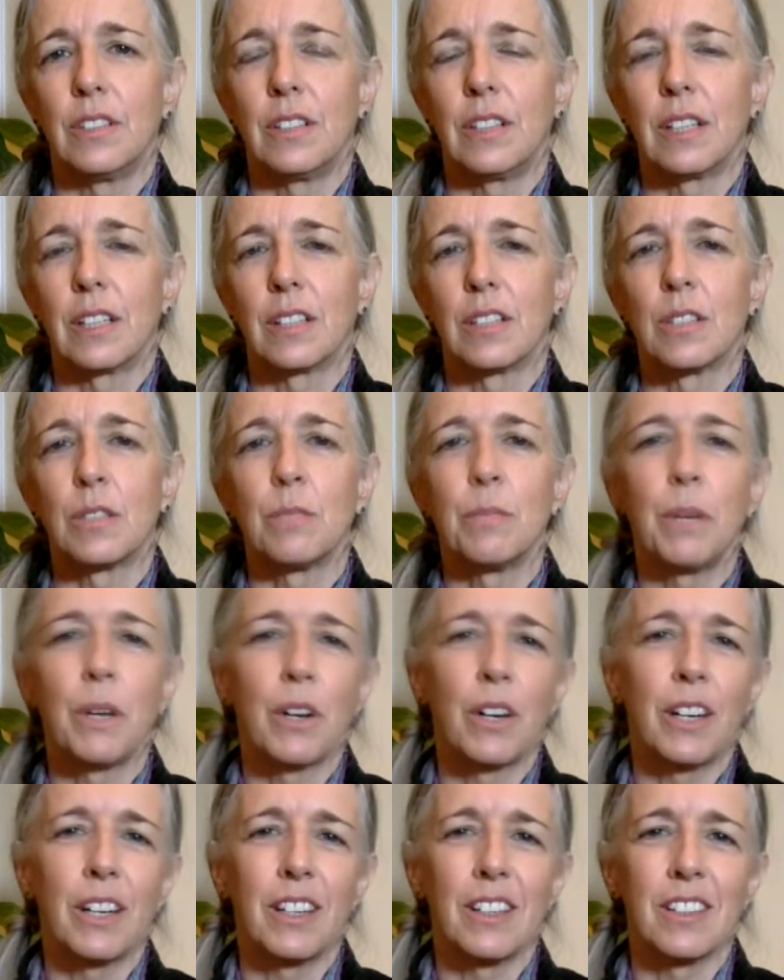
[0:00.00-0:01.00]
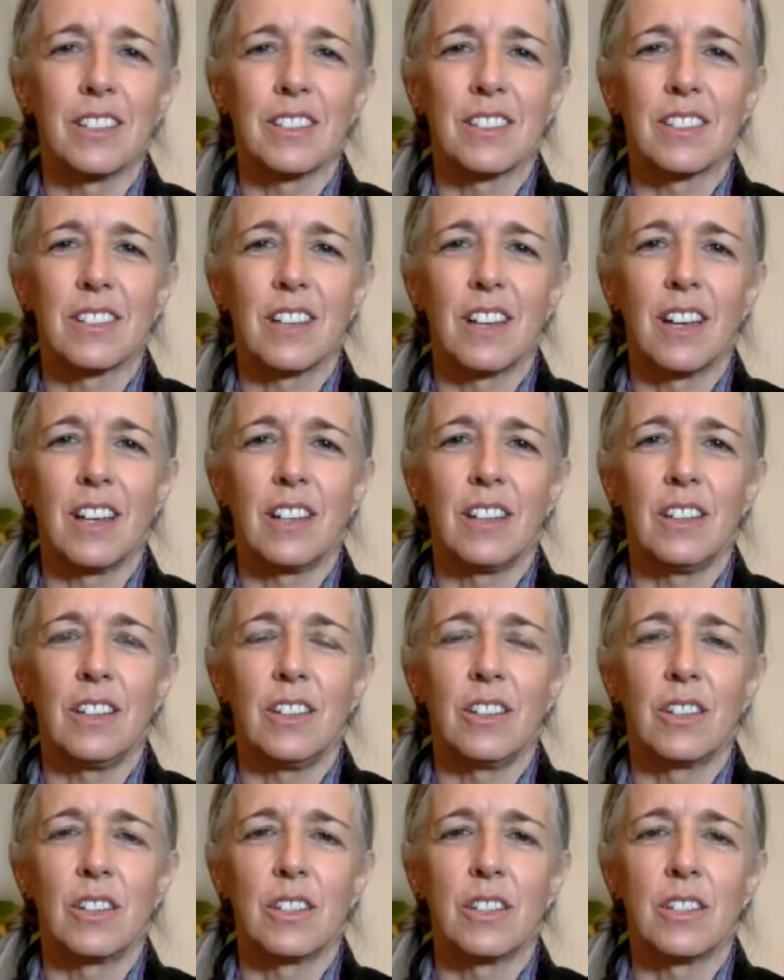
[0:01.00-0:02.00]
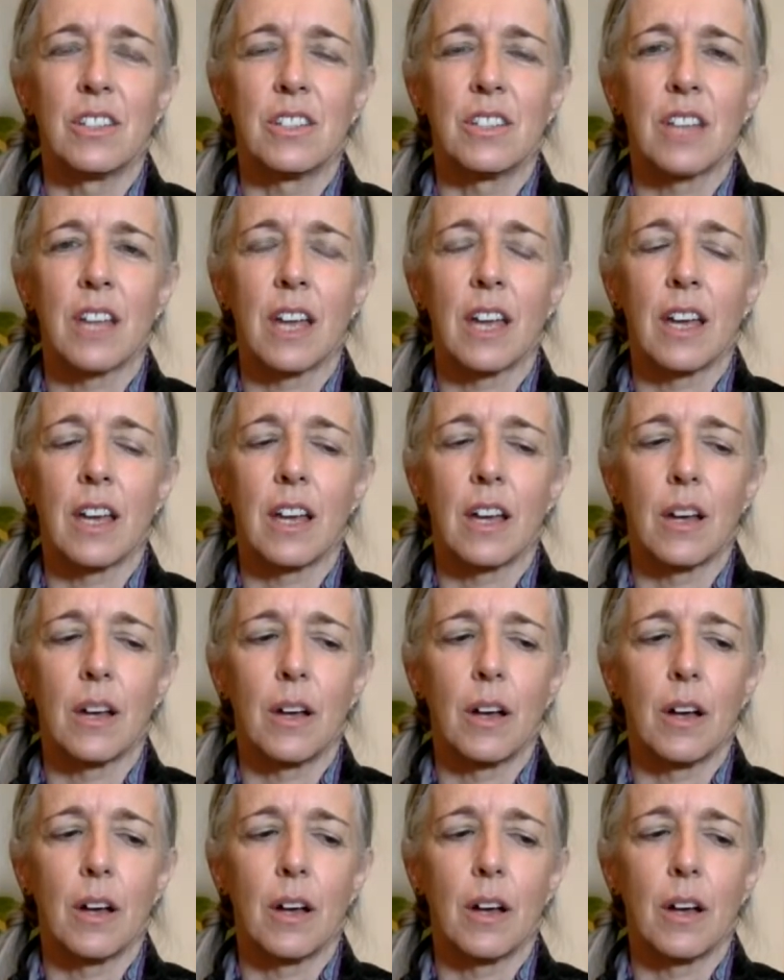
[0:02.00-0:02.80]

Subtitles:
experience. And you can say